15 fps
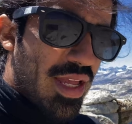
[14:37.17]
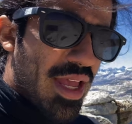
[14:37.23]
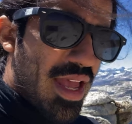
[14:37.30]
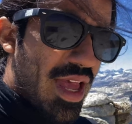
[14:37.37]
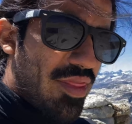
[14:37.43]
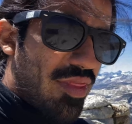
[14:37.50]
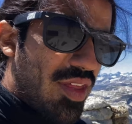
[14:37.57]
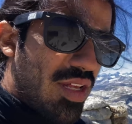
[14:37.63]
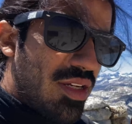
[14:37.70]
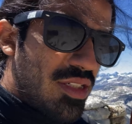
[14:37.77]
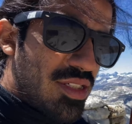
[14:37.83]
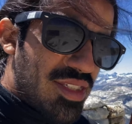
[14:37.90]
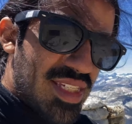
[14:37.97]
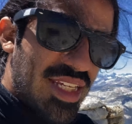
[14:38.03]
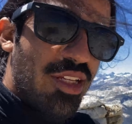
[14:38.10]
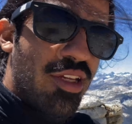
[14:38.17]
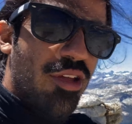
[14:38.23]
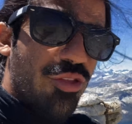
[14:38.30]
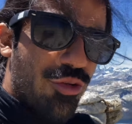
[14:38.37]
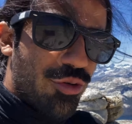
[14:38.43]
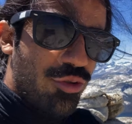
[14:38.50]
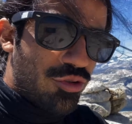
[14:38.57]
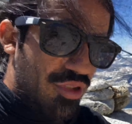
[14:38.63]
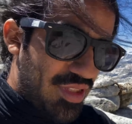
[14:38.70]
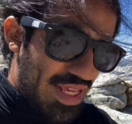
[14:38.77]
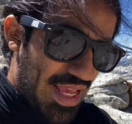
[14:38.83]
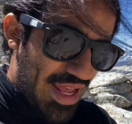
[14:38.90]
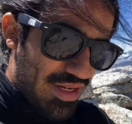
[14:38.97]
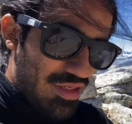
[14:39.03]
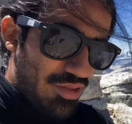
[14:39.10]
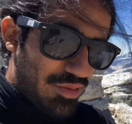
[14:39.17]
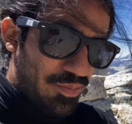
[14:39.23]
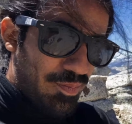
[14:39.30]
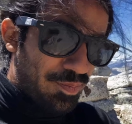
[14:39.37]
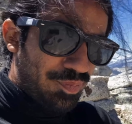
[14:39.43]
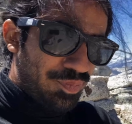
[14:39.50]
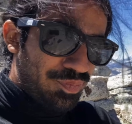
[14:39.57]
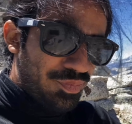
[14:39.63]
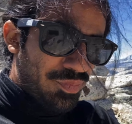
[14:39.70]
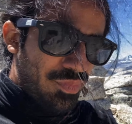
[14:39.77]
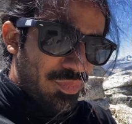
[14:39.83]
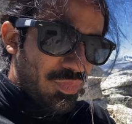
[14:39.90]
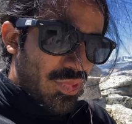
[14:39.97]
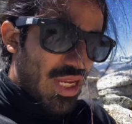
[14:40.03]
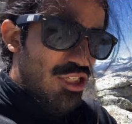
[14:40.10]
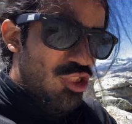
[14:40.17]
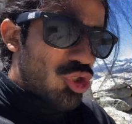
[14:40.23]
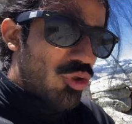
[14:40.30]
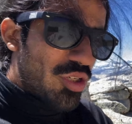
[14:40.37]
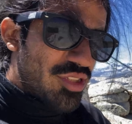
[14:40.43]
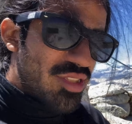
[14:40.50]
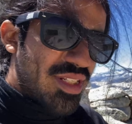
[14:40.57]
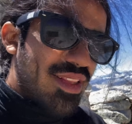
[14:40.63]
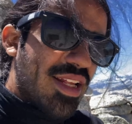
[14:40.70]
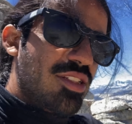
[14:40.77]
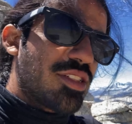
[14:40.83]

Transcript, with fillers: and then seeing it through to the end and trusting that it's